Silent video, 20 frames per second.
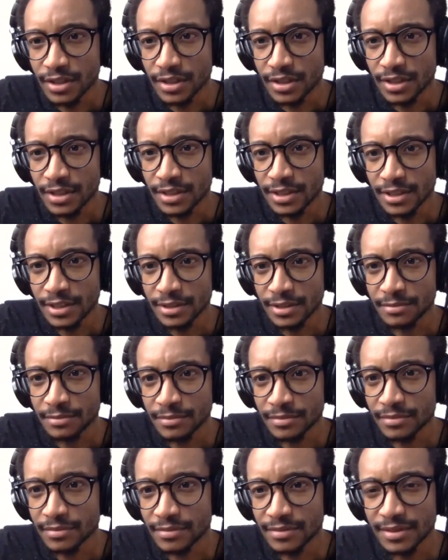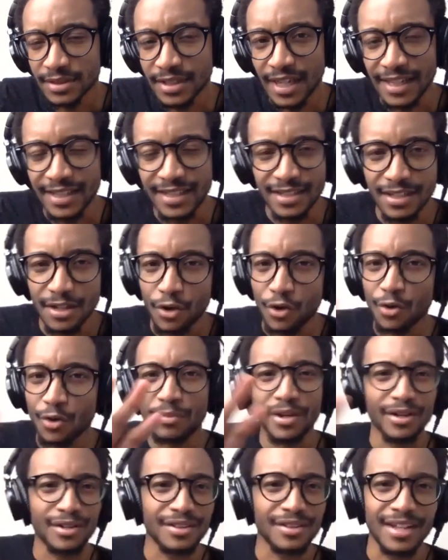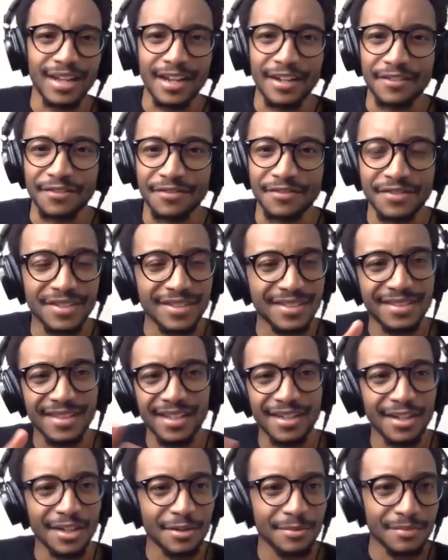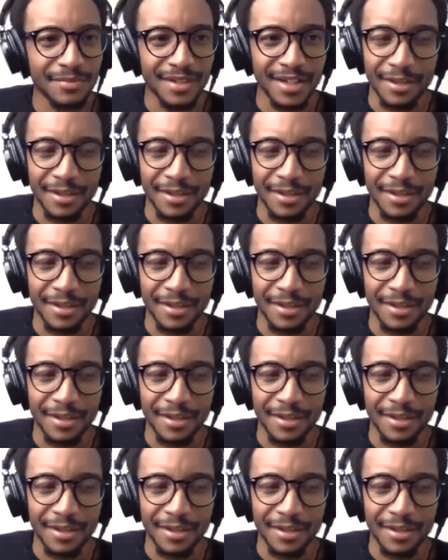Yeah, I need a whole better live setup.